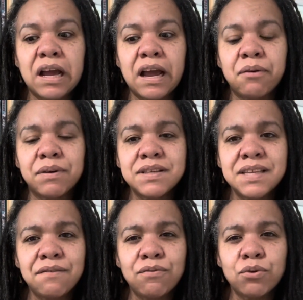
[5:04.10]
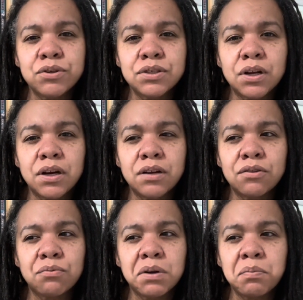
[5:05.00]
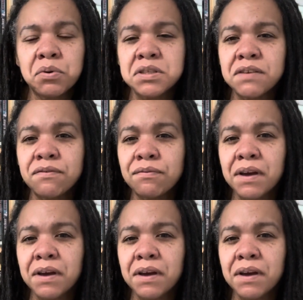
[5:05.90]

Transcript: I want to say 4-star, 3.75.